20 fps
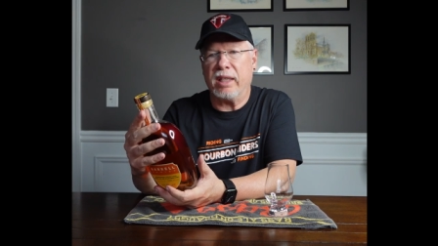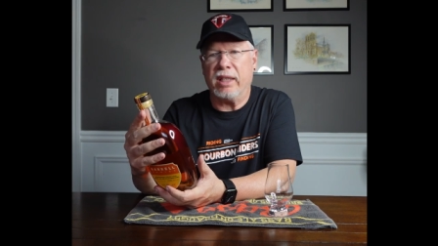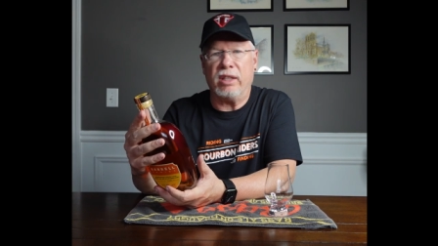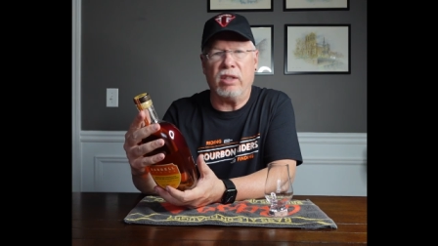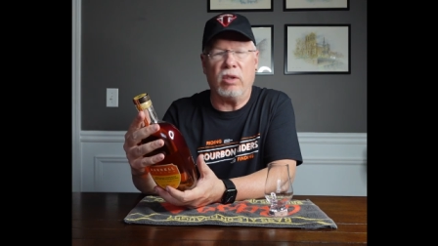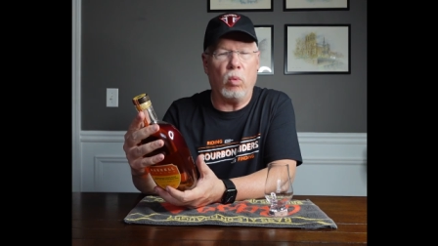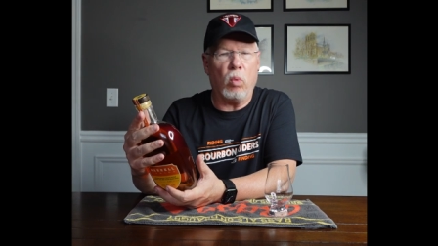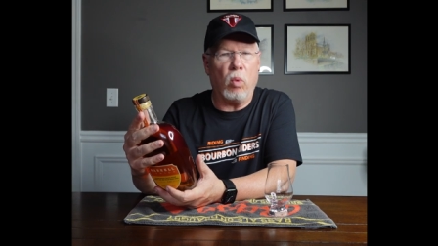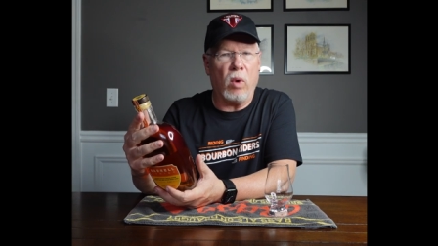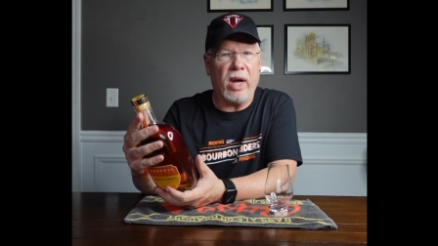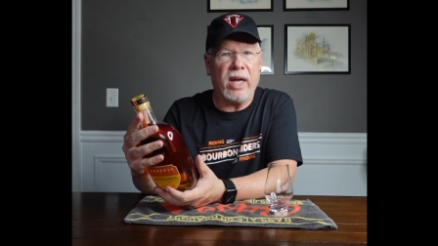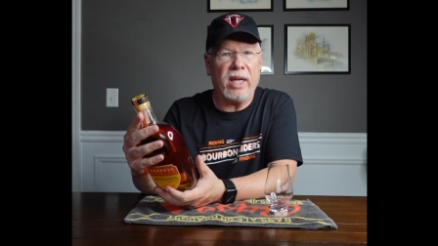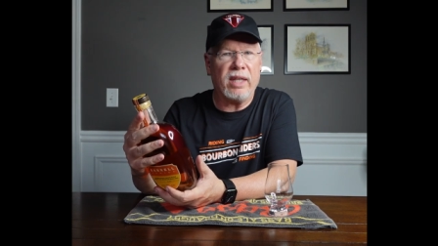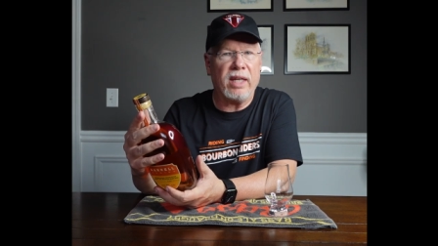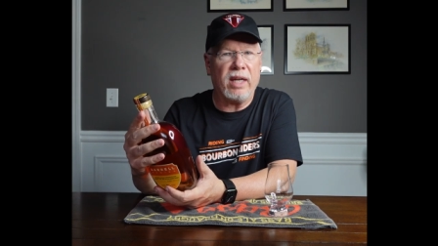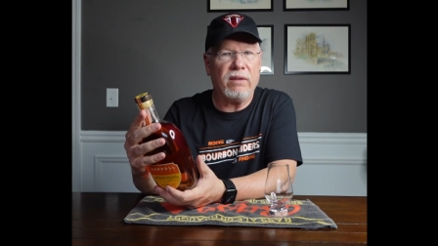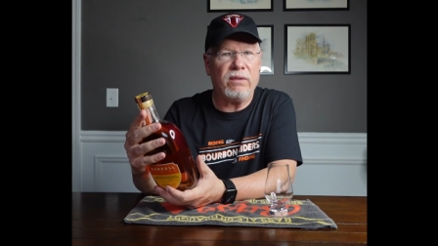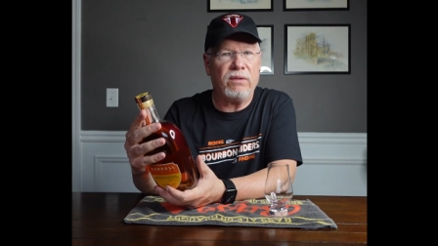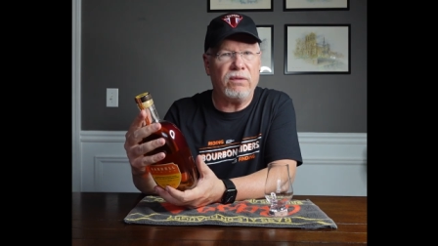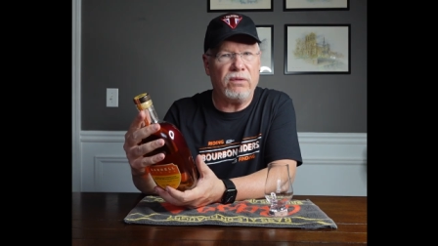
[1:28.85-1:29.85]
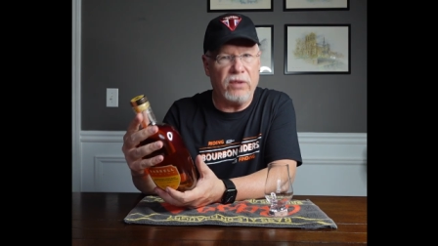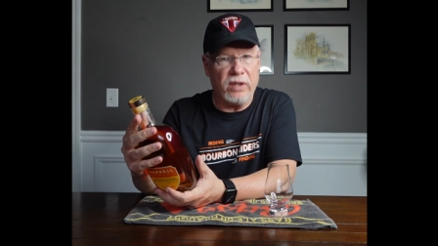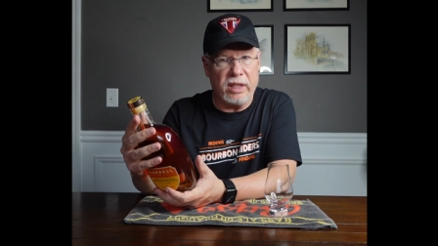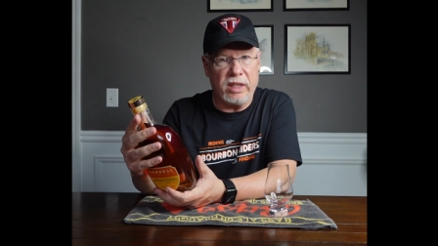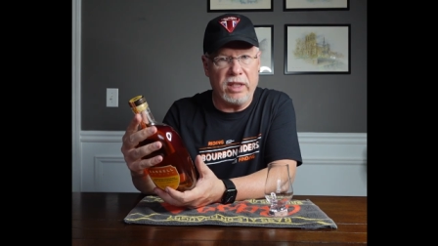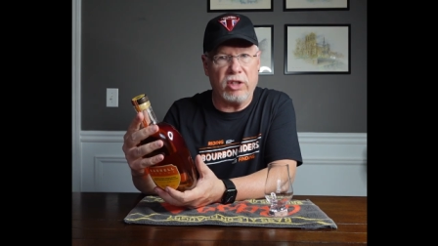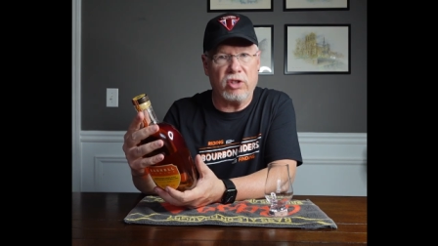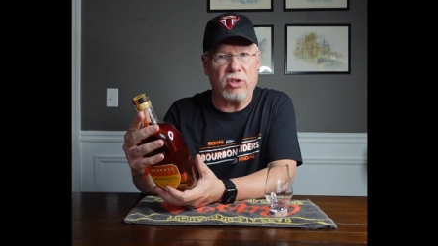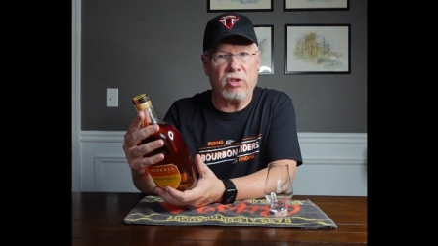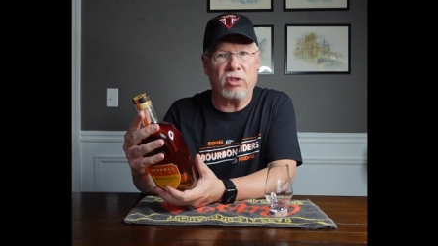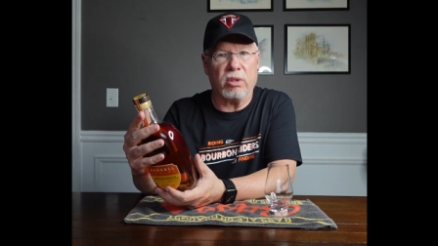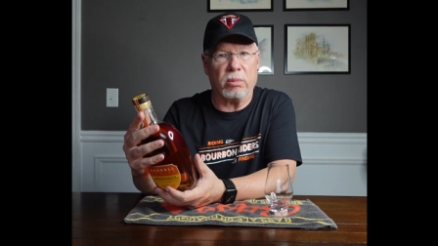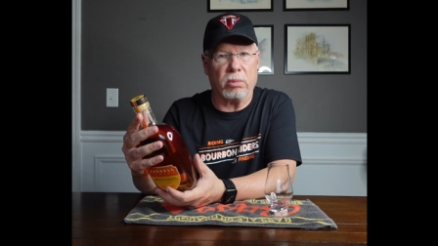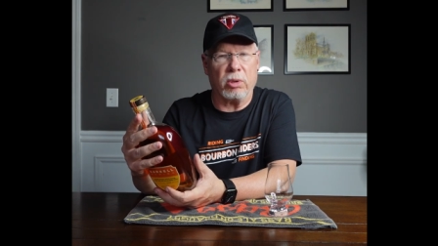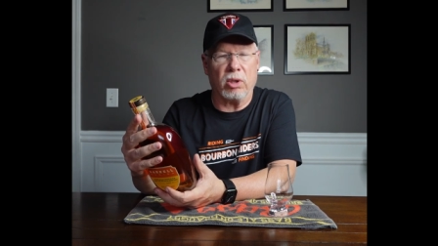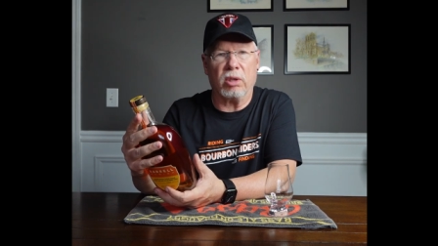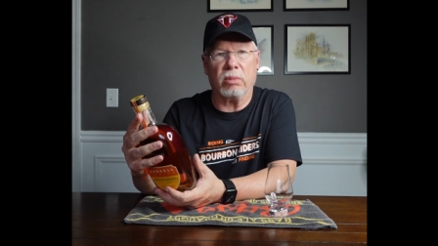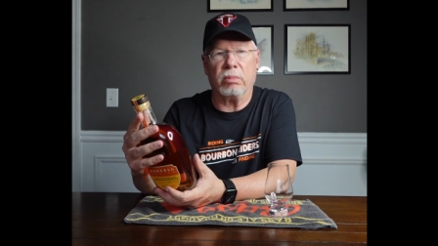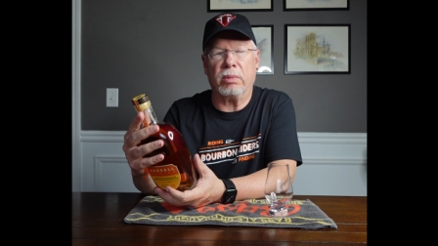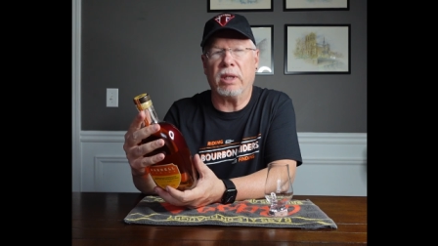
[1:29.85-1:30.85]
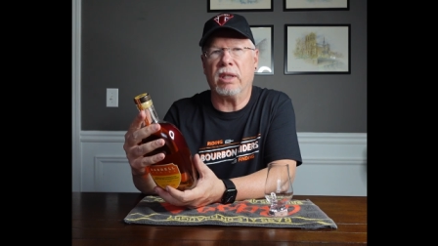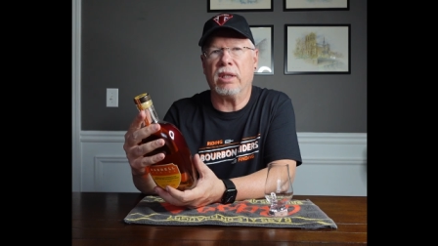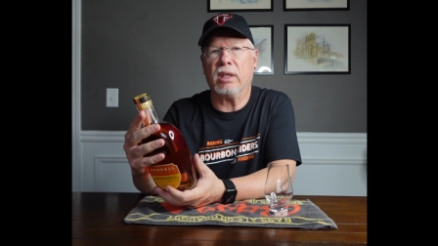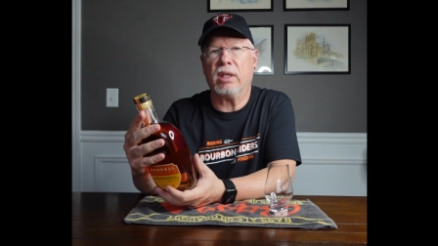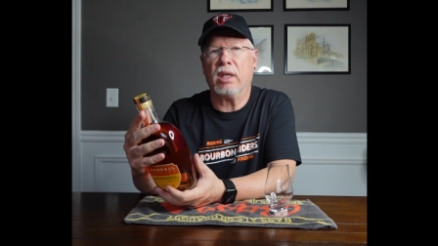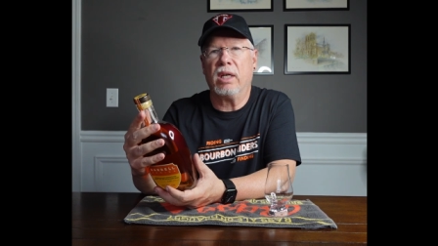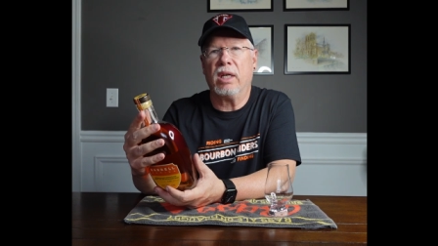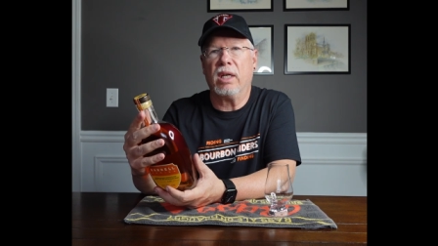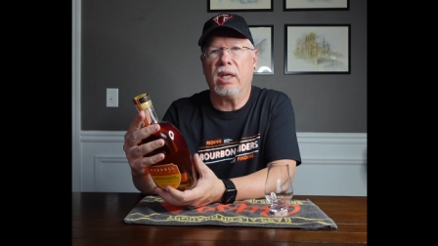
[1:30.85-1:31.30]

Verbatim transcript: in the way they finish the bourbon